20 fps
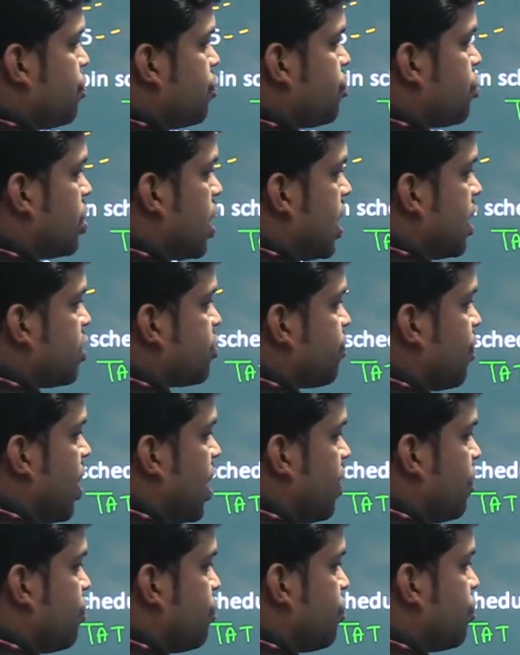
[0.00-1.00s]
that is
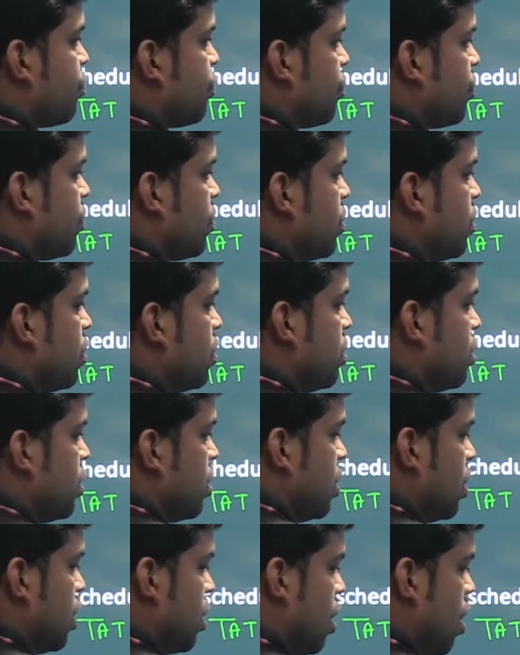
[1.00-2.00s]
5.
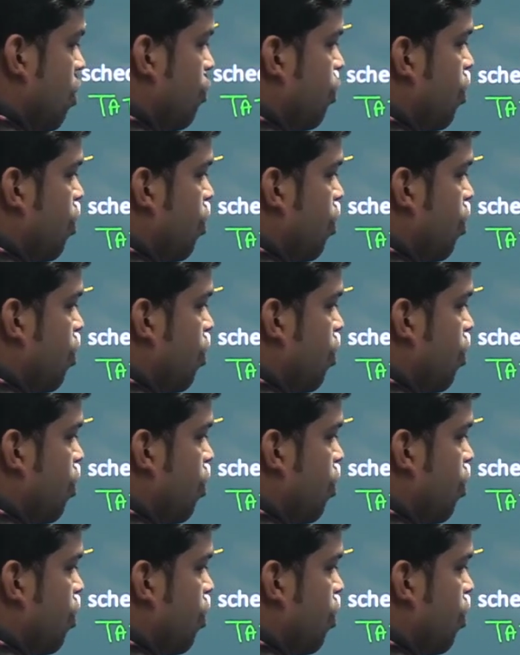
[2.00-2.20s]
Now from